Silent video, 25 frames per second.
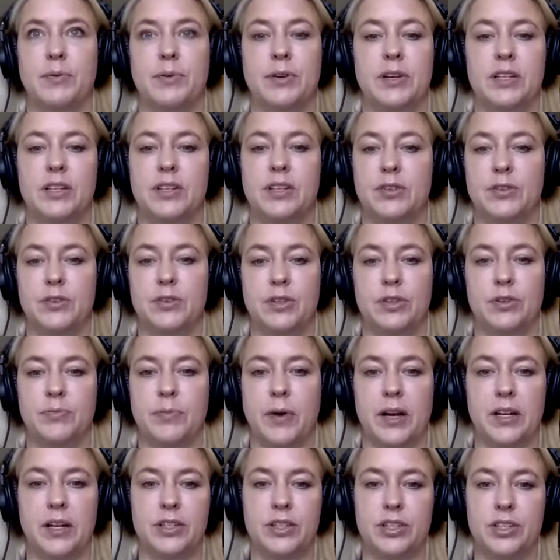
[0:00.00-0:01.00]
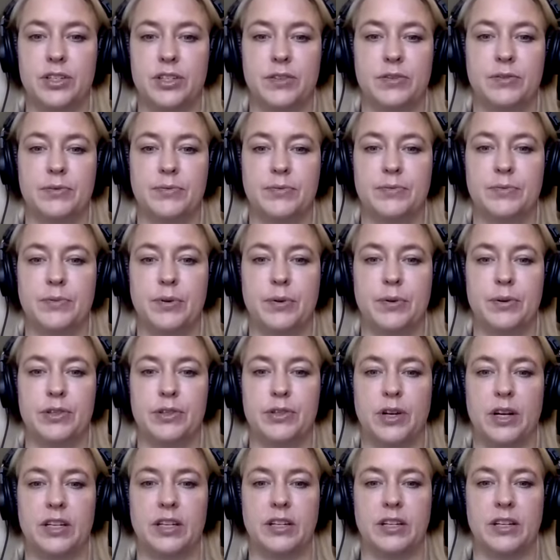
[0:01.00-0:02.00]
We didn't do too much. We weren't
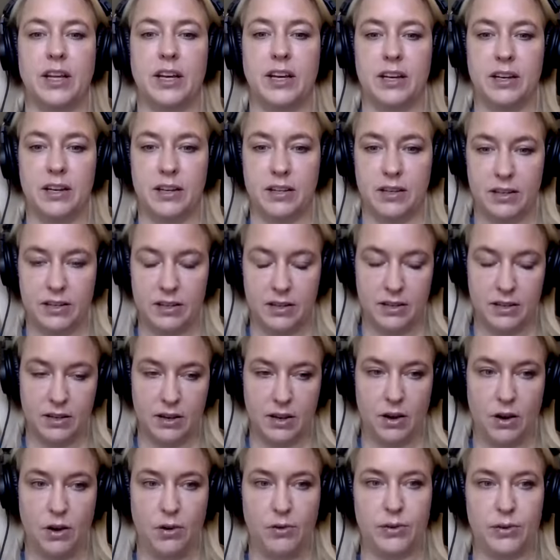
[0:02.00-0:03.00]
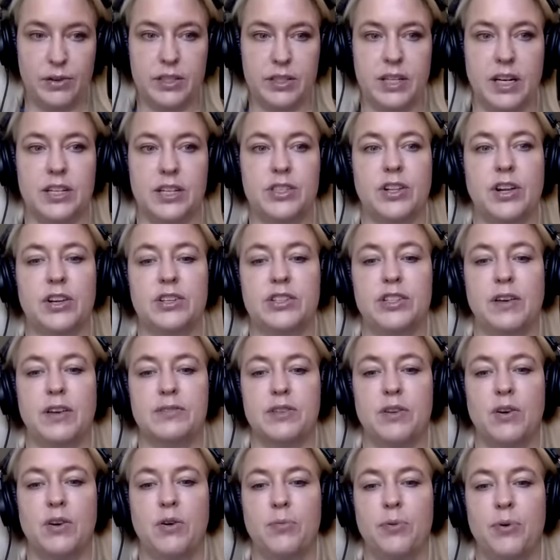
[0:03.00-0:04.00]
trying to overschedule
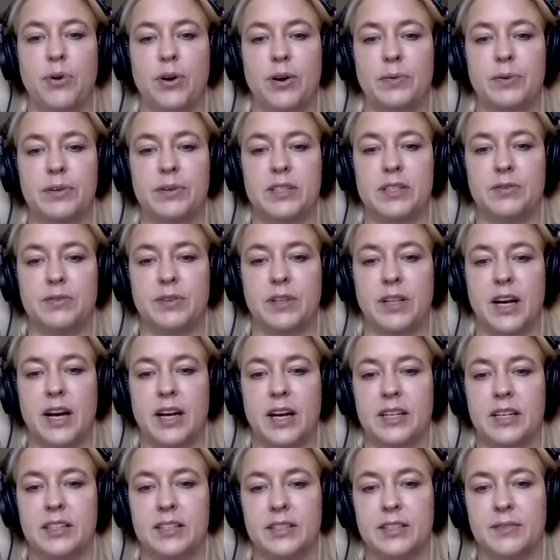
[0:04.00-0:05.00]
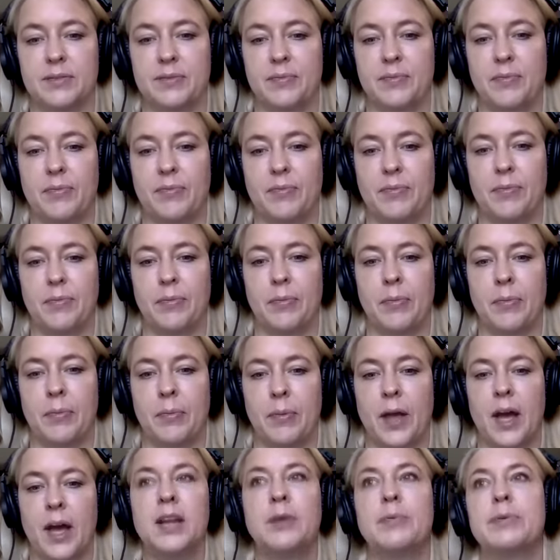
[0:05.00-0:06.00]
ourselves. The whole point was to relax.
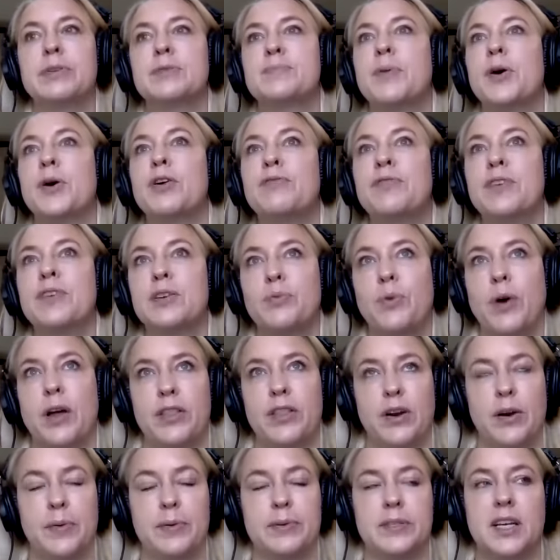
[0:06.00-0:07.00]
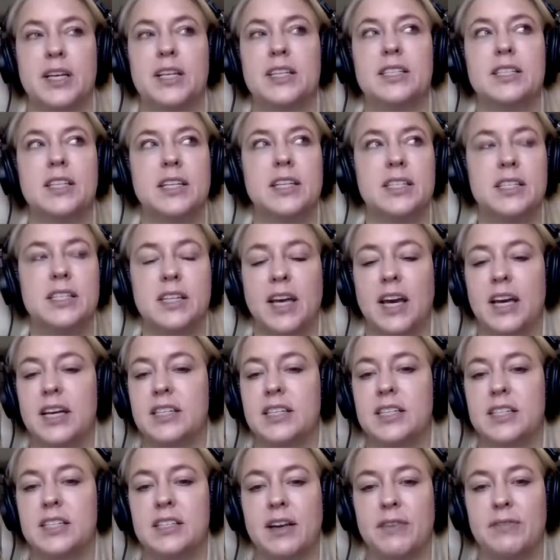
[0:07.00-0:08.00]
And it was perfect weather. It was like
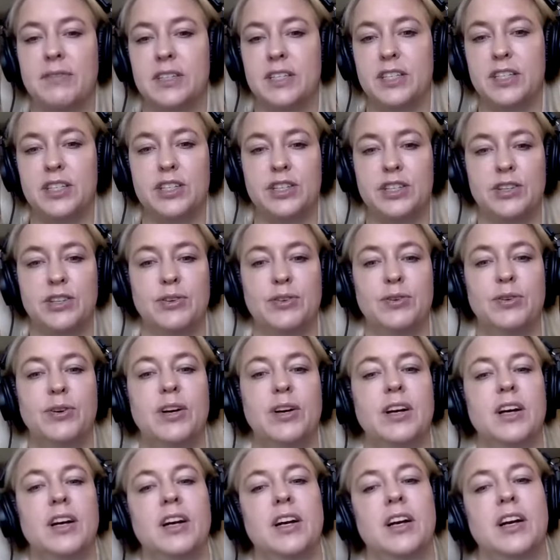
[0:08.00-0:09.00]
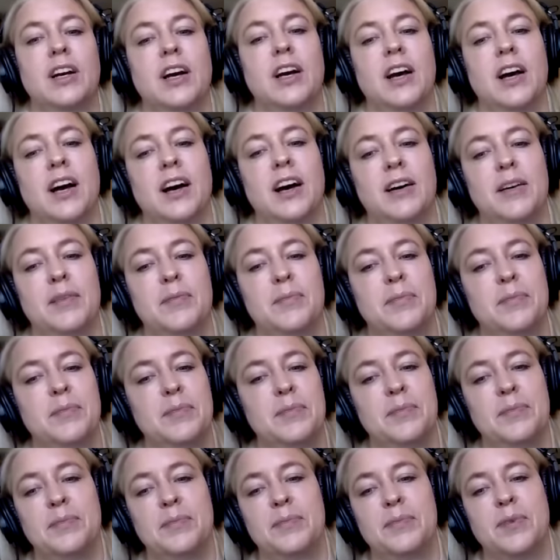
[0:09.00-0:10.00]
68 to 72.
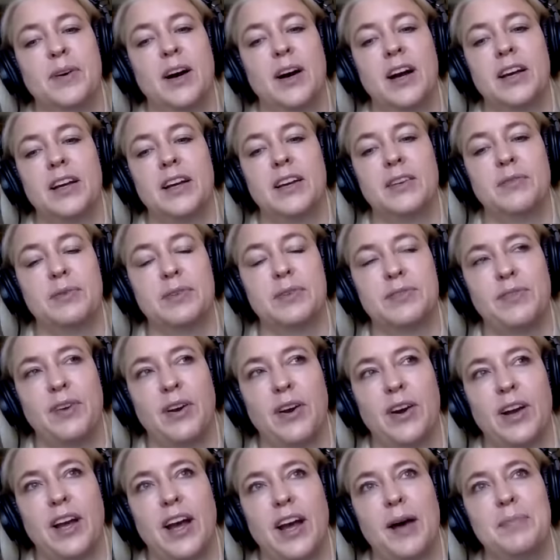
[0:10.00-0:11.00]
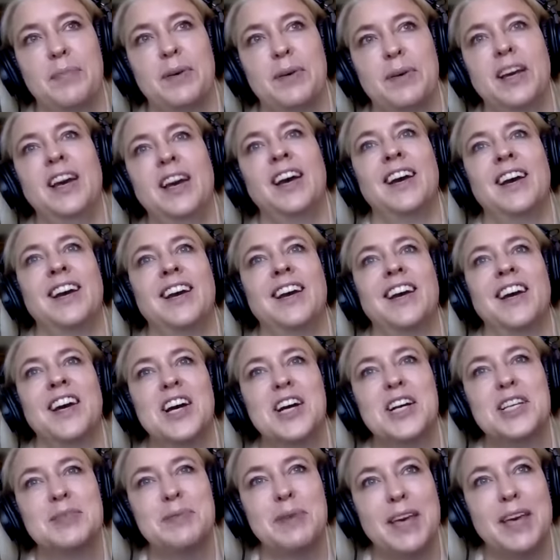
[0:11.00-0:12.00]
I was very happy
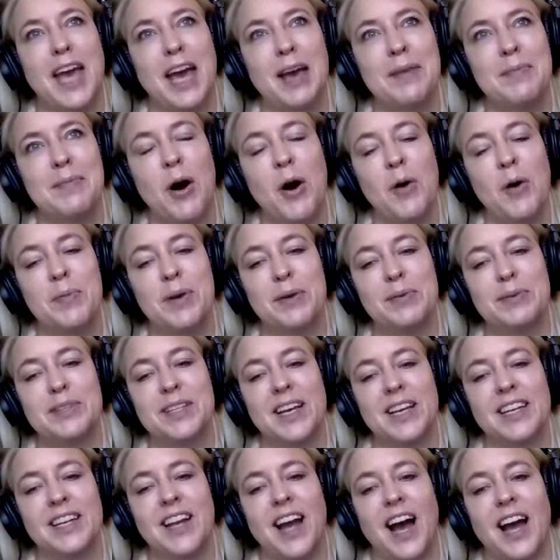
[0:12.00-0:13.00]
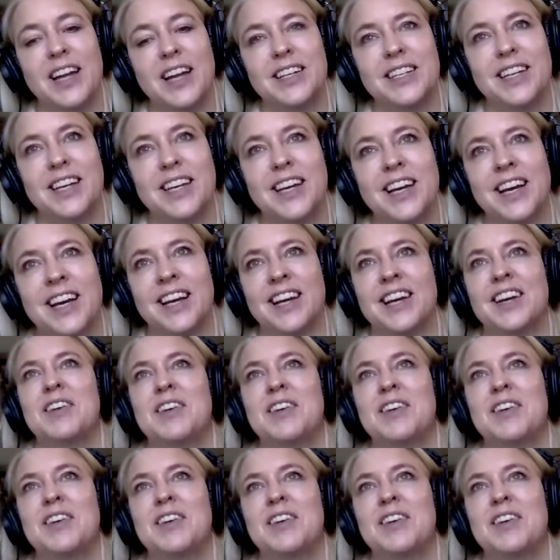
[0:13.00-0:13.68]
because we came home and it was like 90.